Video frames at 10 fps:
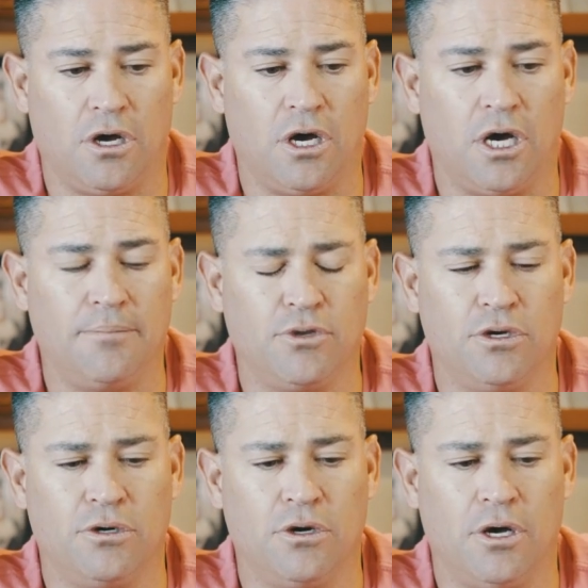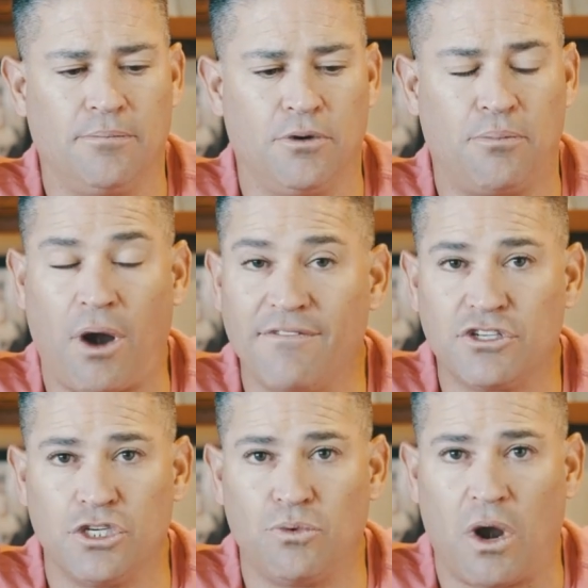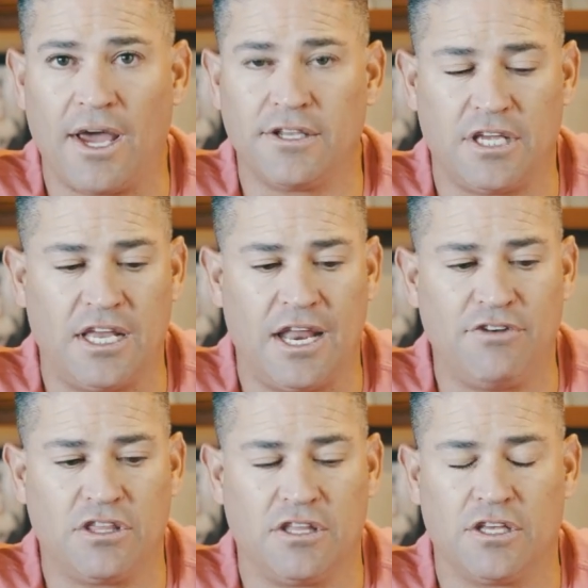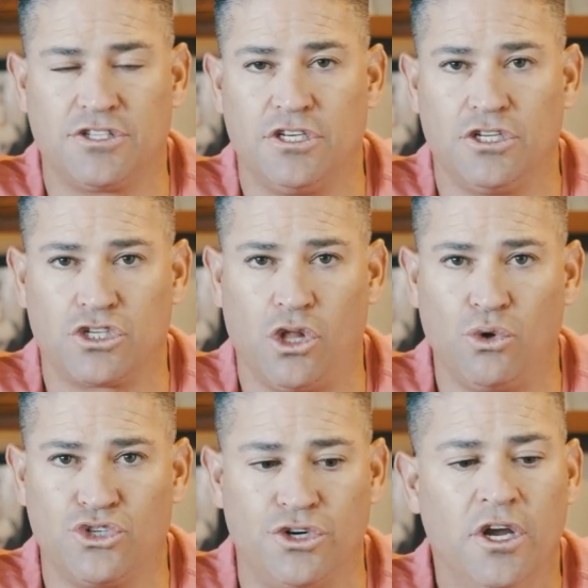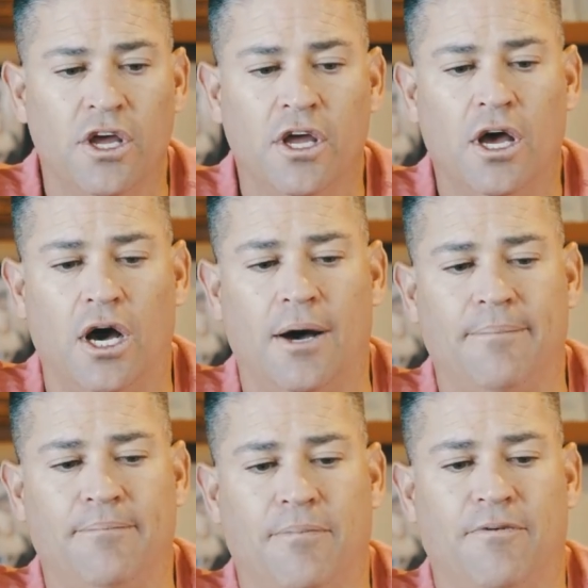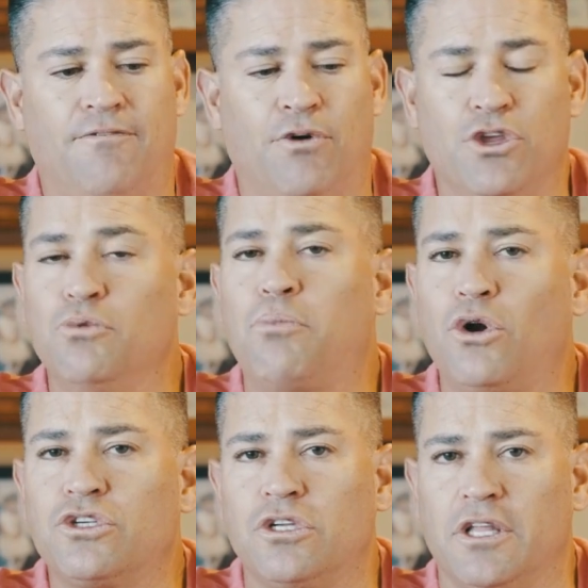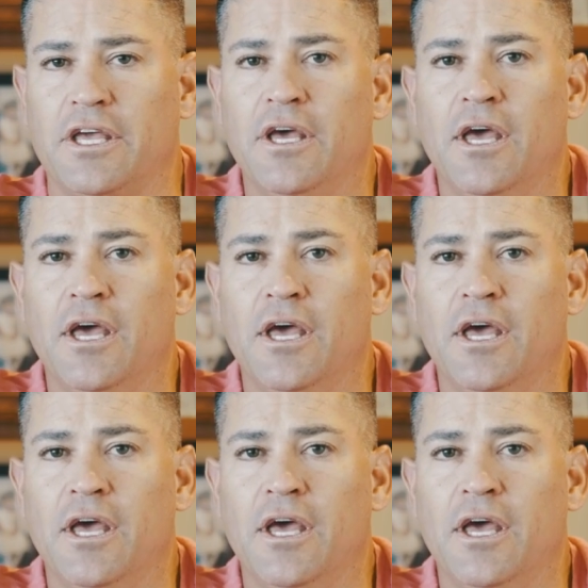um, your, um, your privacy rights, and everything that's in disclosure um, for you personally.